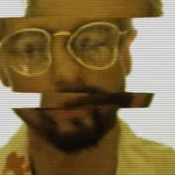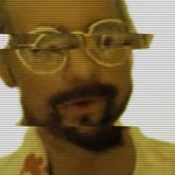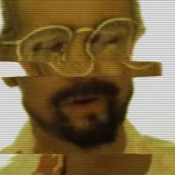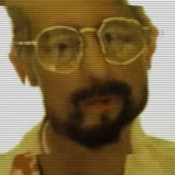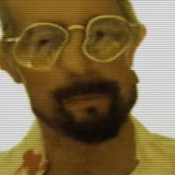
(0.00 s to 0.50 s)

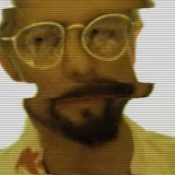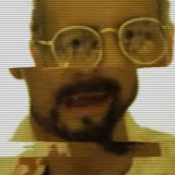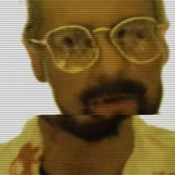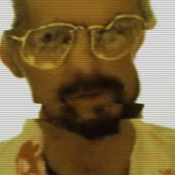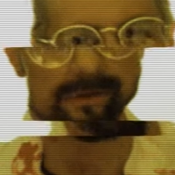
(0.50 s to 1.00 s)
Could have
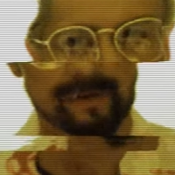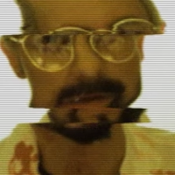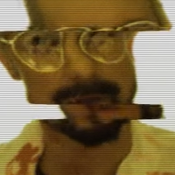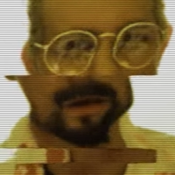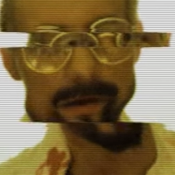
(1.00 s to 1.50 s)
imagined.
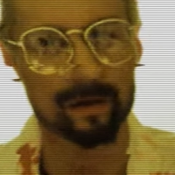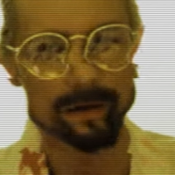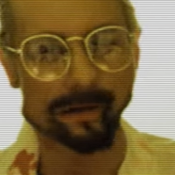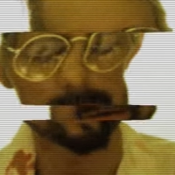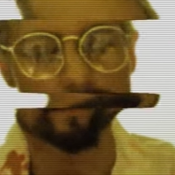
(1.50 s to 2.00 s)

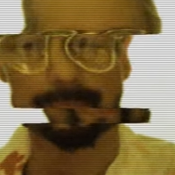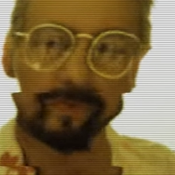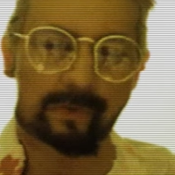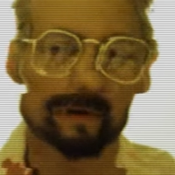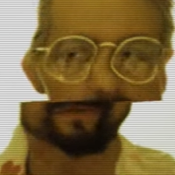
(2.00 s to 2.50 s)

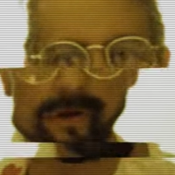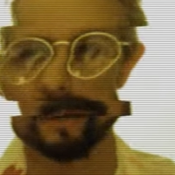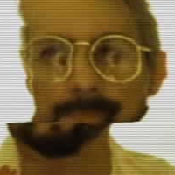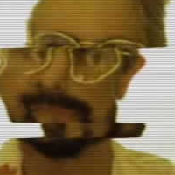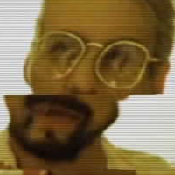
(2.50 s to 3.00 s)
It's not a
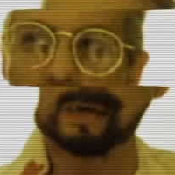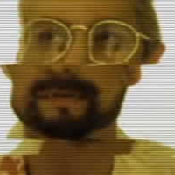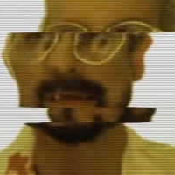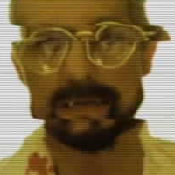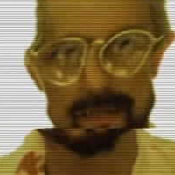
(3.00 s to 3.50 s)
very
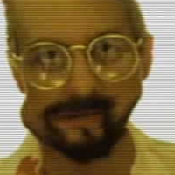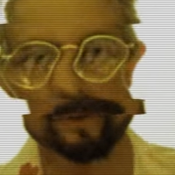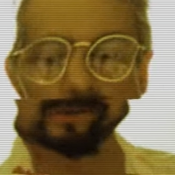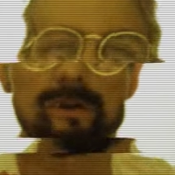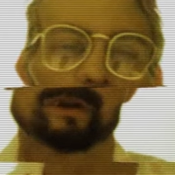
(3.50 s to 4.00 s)

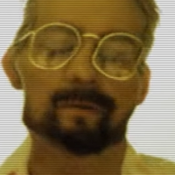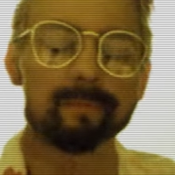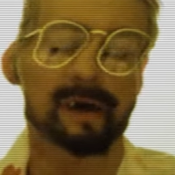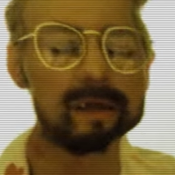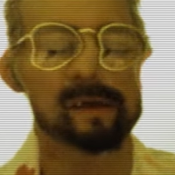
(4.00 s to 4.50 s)
scientific term,
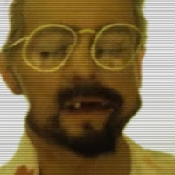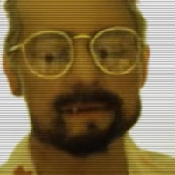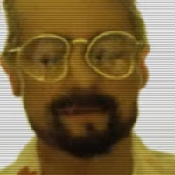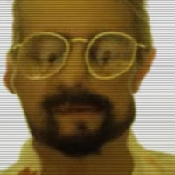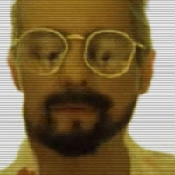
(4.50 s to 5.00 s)
but
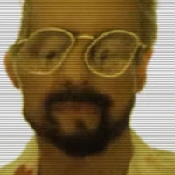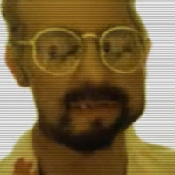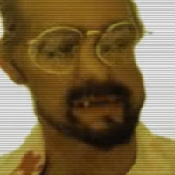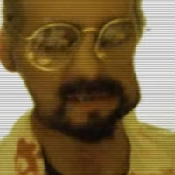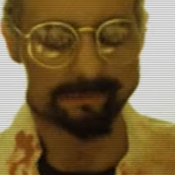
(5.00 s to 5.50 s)
as something
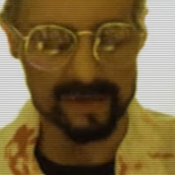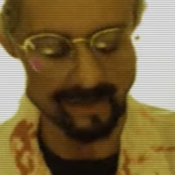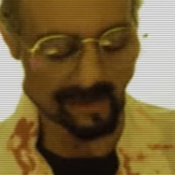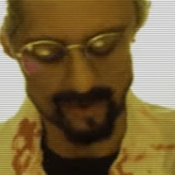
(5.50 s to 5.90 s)
that is immediately